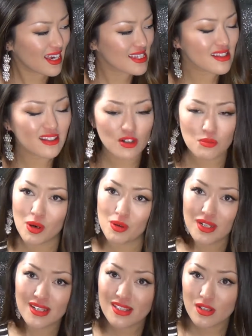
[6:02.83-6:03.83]
as a little
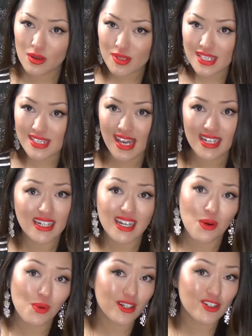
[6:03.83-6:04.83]
bonus, so I was excited and
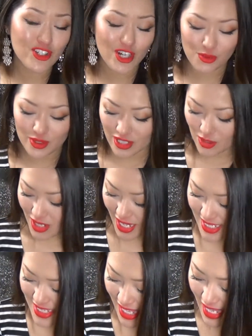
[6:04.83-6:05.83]
I wanted to share it with you
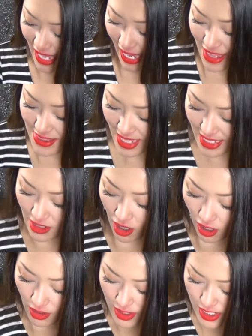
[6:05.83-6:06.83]
guys. And then
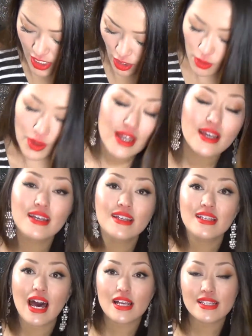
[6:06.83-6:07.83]
also,
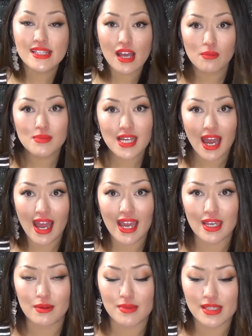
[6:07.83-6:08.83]

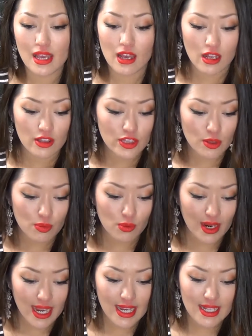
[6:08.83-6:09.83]
sometimes the
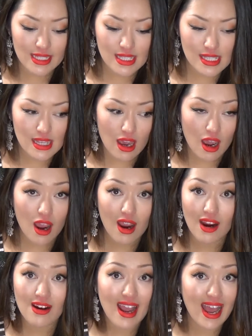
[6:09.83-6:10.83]
brands
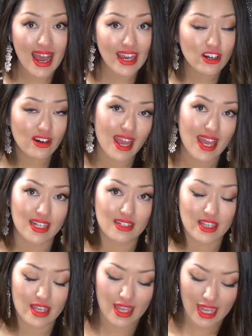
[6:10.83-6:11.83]
are higher
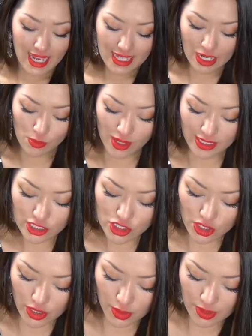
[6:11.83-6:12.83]
end. And I wanted to
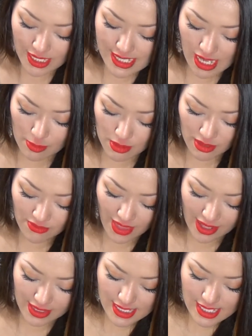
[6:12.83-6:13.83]
show you an example of
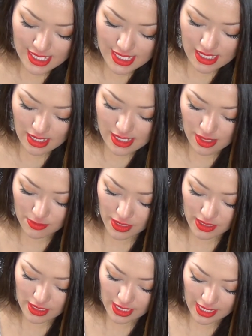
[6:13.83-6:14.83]
that. This is
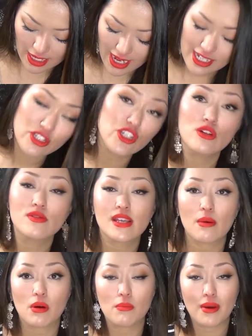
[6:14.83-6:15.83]
something that I got in two
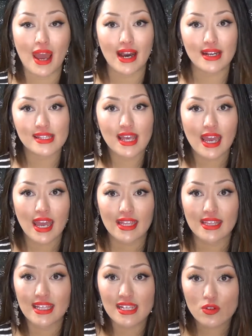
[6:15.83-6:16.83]
separate bags.
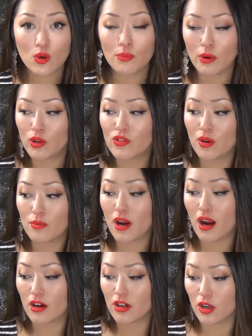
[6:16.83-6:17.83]
These were both from
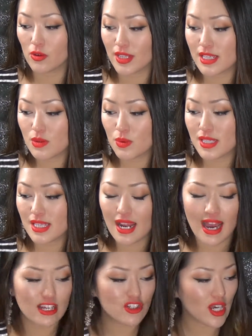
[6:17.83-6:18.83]
Cargo. This was an
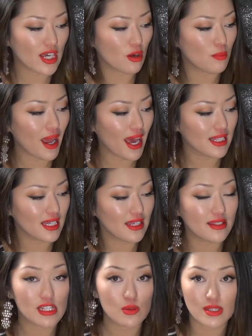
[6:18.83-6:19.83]
eyeshadow palette
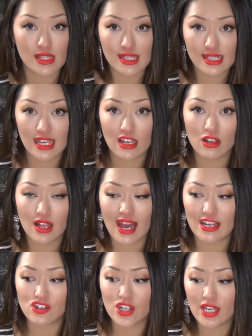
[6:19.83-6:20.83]
and this was a single
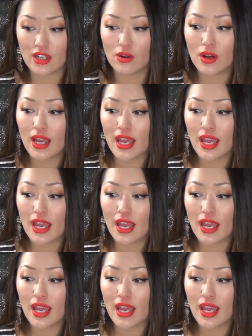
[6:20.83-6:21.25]
eyeshadow.